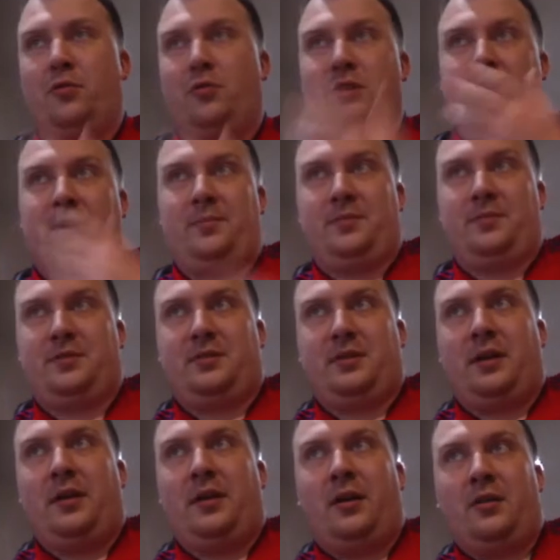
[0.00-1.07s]
the teams
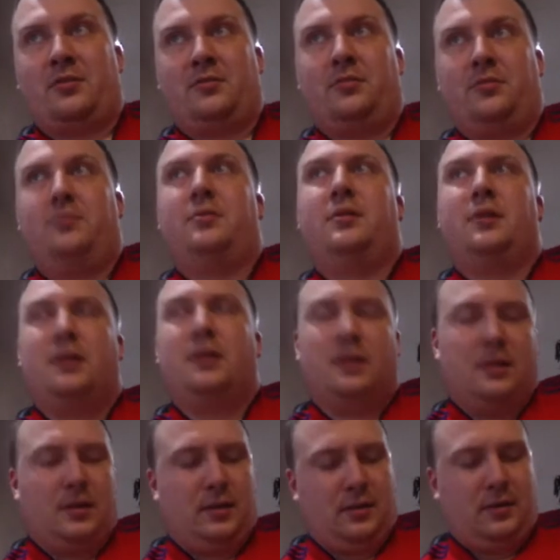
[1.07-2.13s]
at Arsenal.
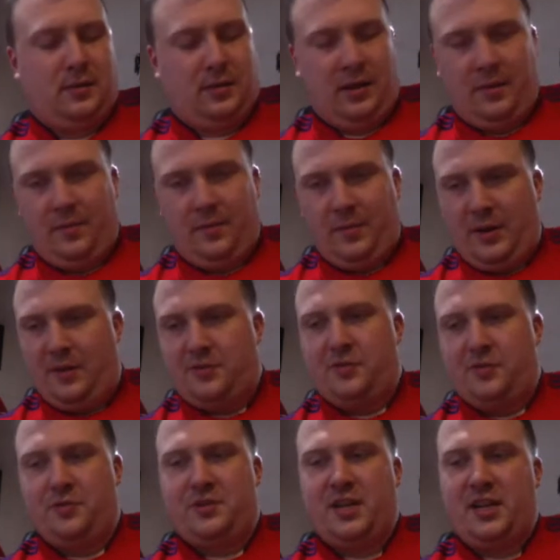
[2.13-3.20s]
The Arsenal
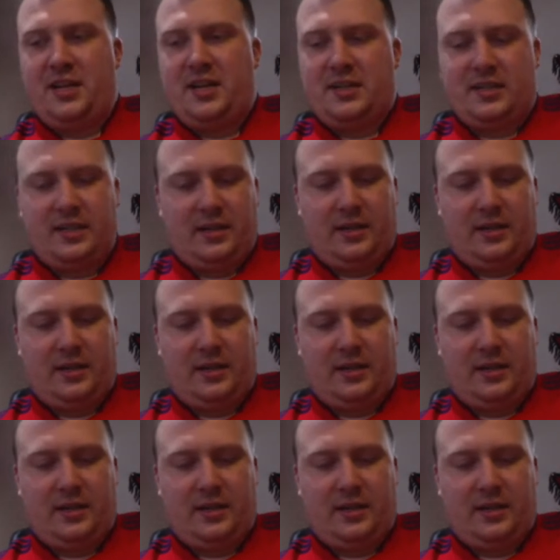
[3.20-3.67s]
senior team,